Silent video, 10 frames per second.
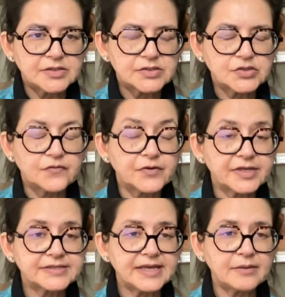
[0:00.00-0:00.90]
So, for
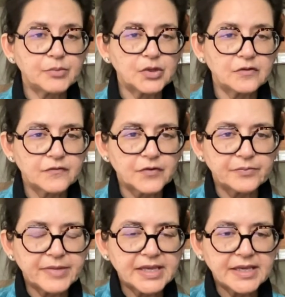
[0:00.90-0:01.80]
example, for
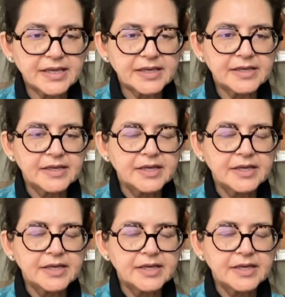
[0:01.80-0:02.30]
me,